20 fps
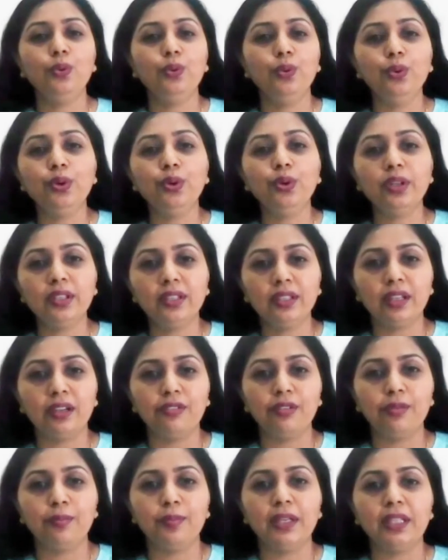local
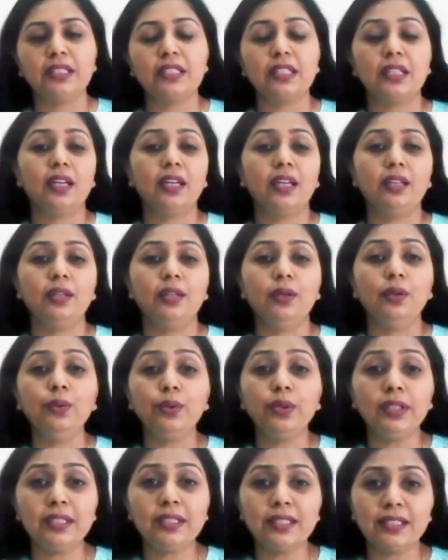government and
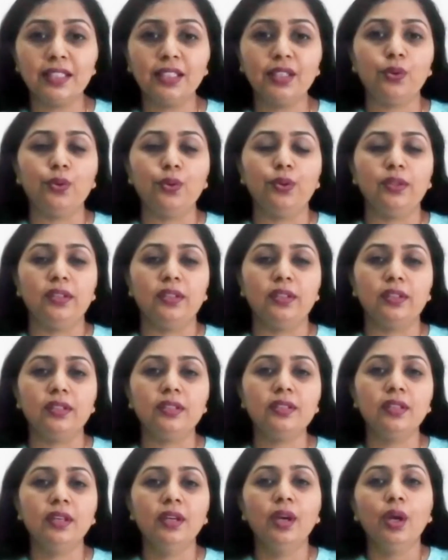local
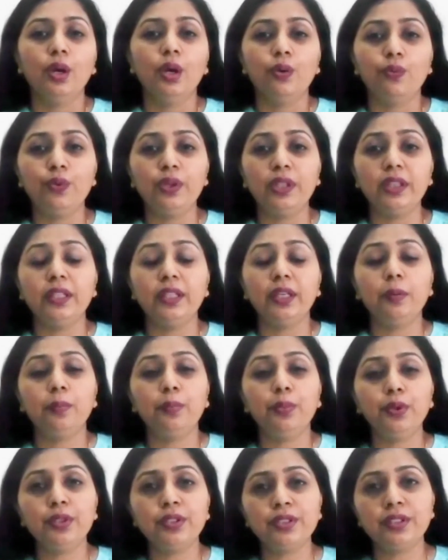stakeholders, with their
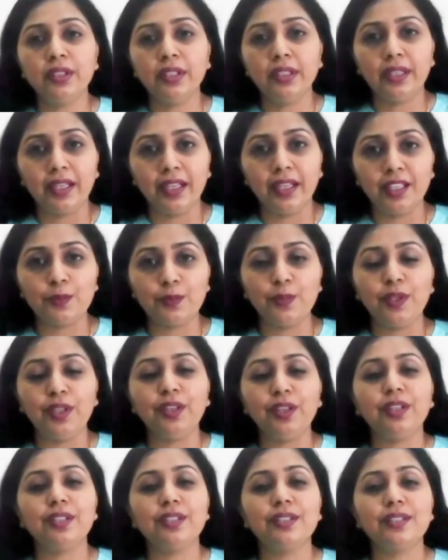personal
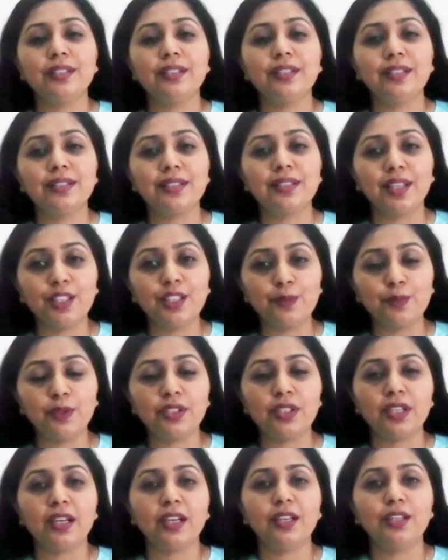experiences,
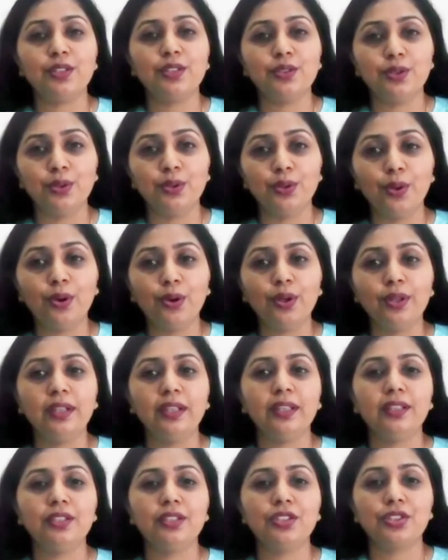expertise,
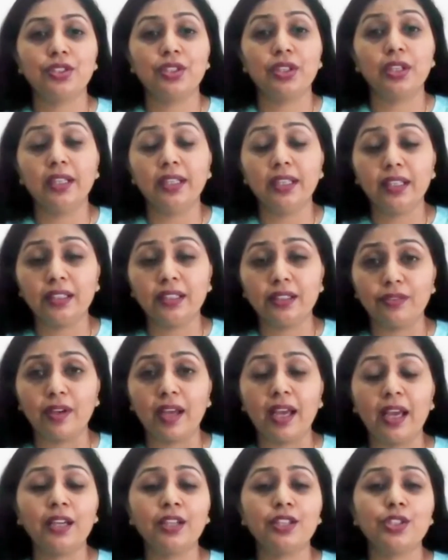knowledge, collective
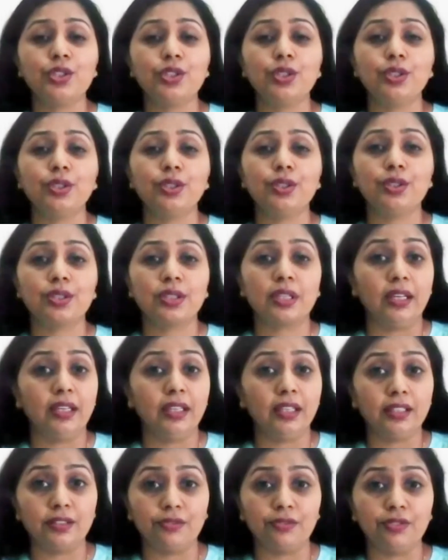actions,
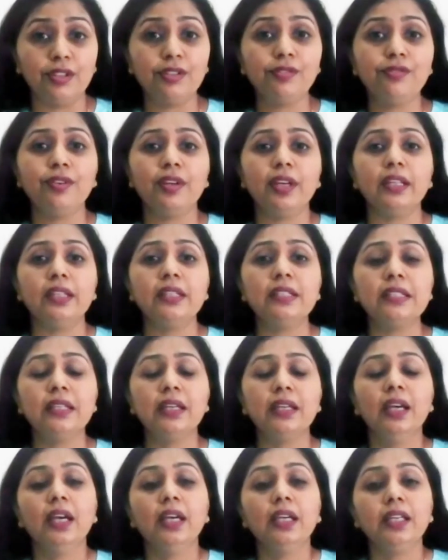collective
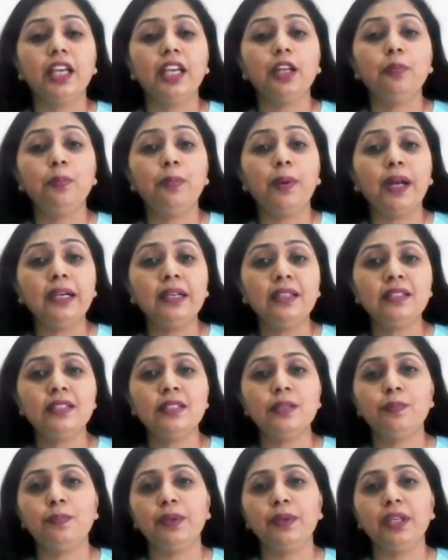defense, can
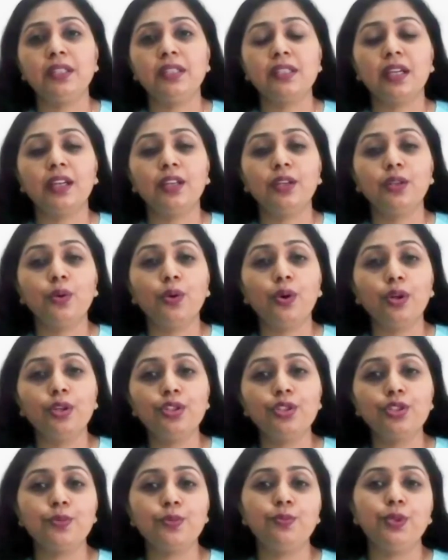participate and
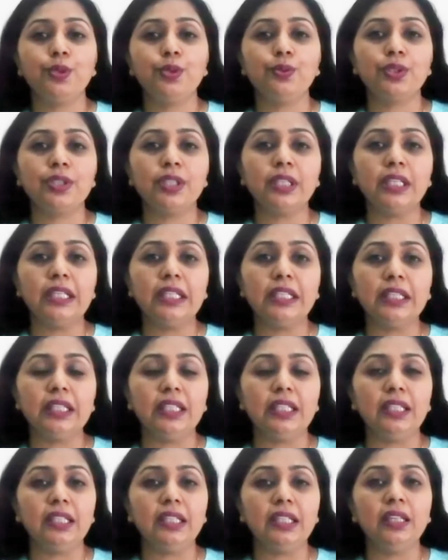contribute in
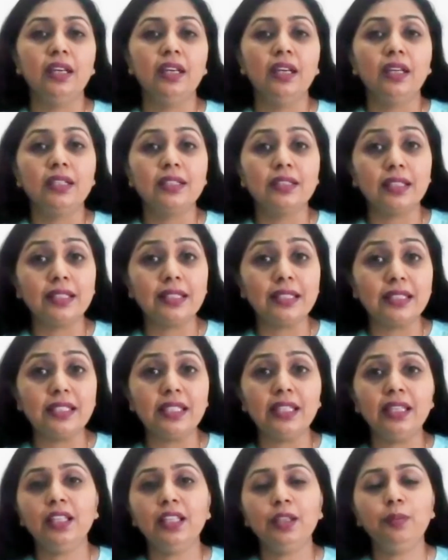the
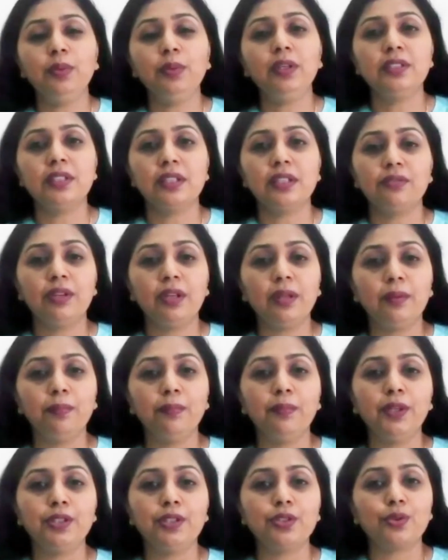sustainable
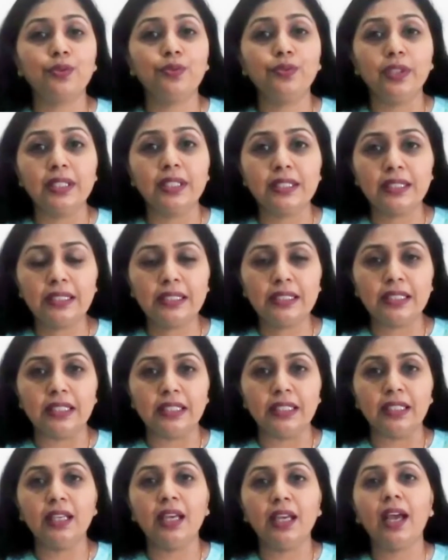development of the
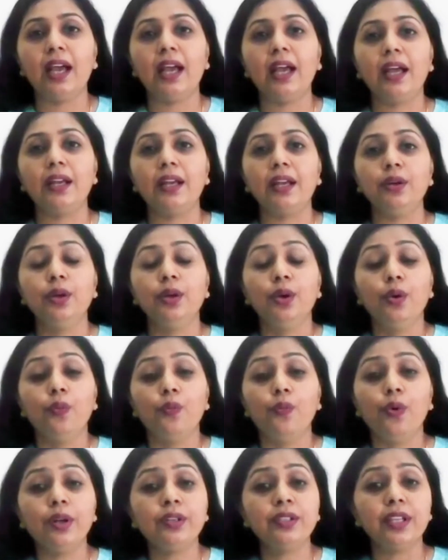city, and
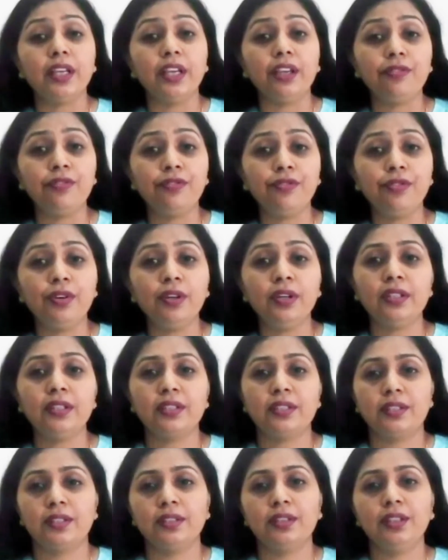what
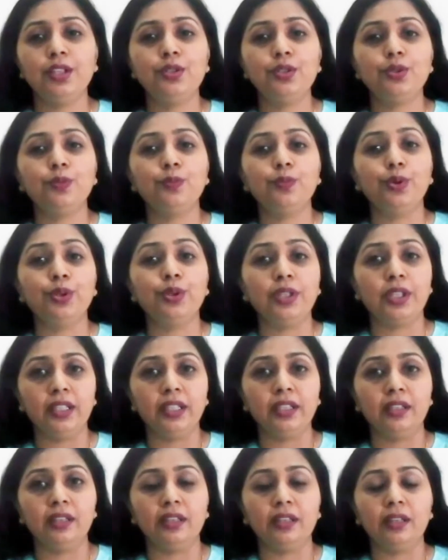efforts they should put
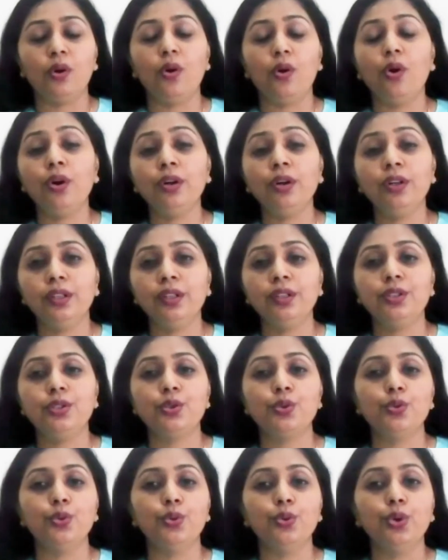in order
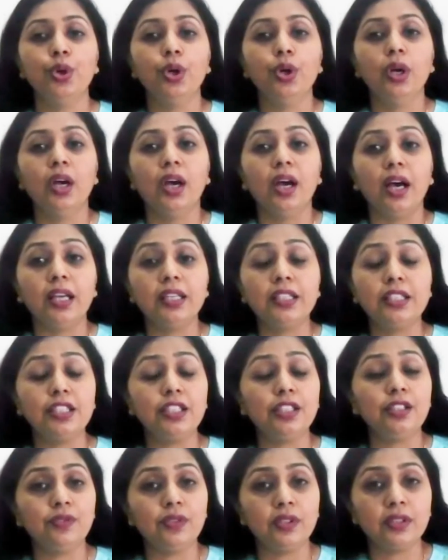to
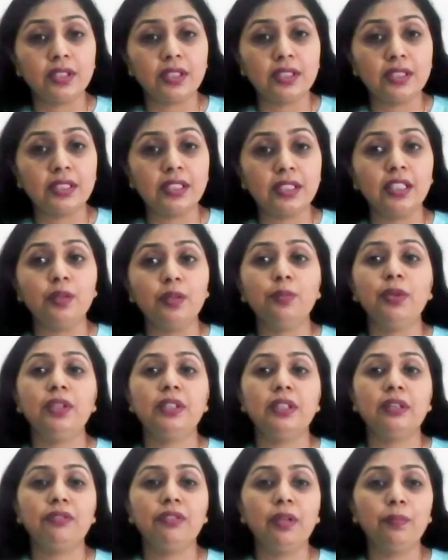achieve the sustainable
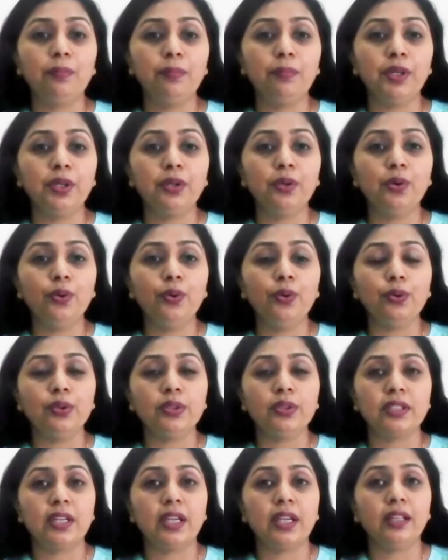development
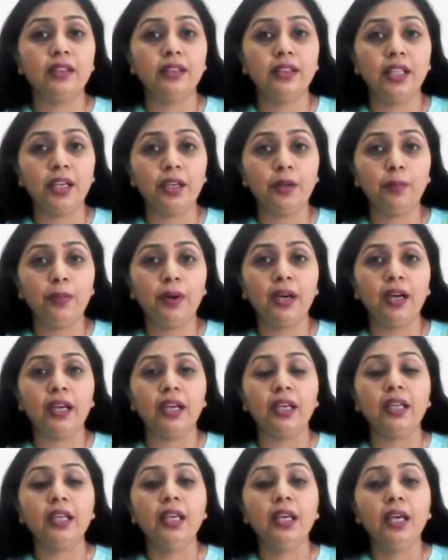goals and
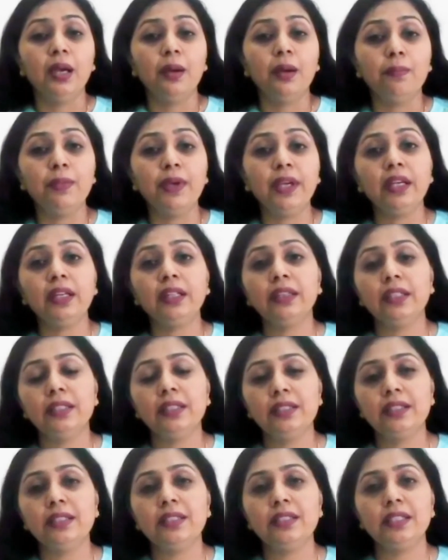thereby make the
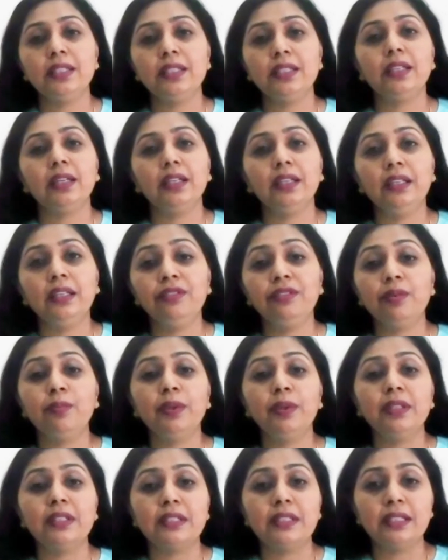city a
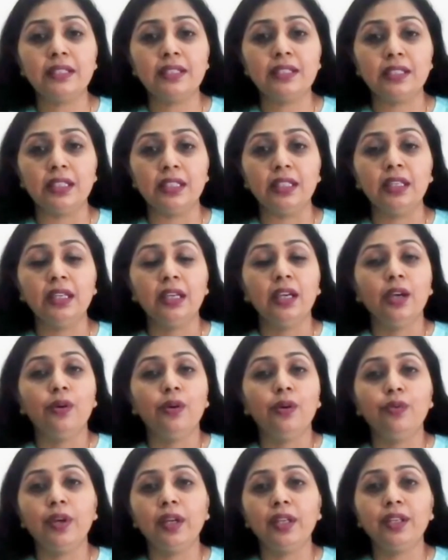livable city
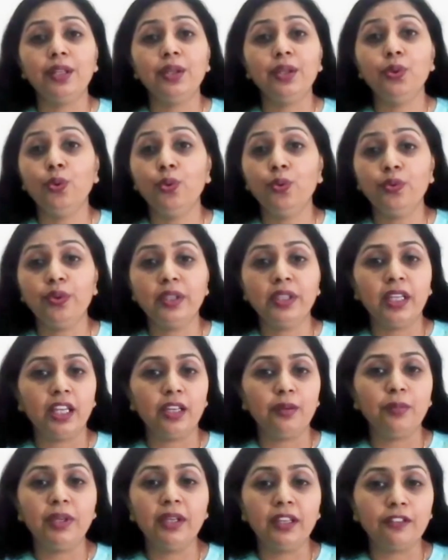wherein no one
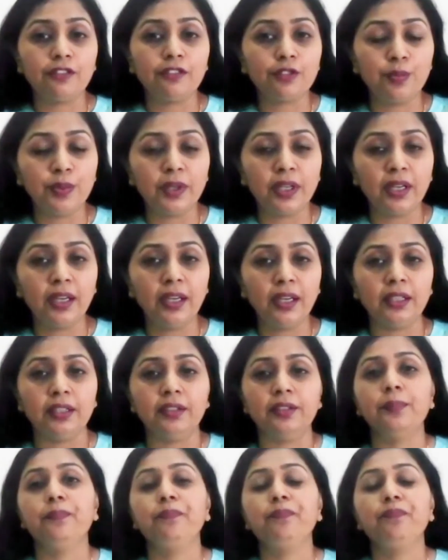can be left behind.